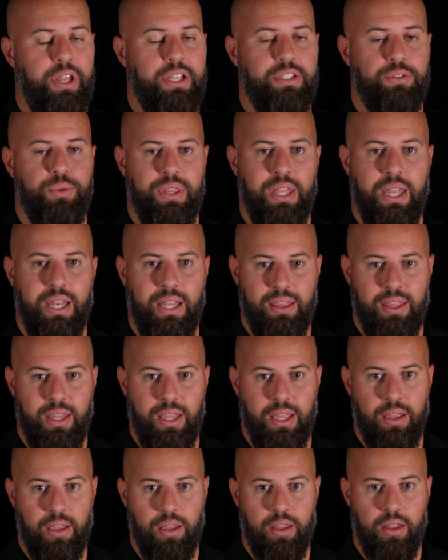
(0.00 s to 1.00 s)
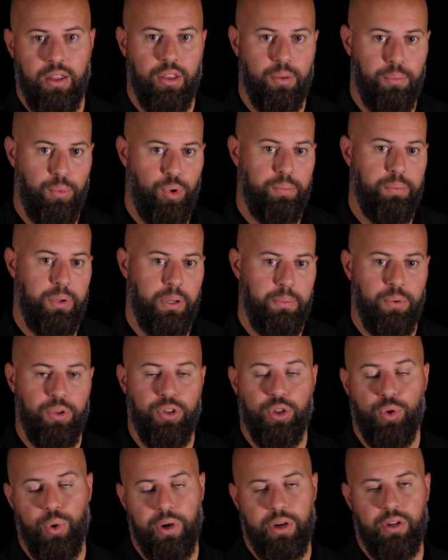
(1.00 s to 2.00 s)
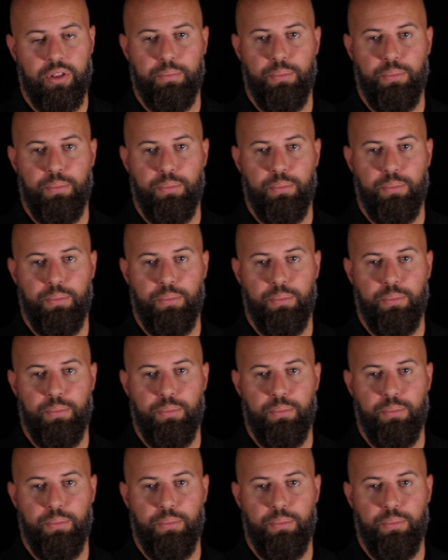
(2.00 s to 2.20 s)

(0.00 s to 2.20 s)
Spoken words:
as with anything, the more people, the quicker the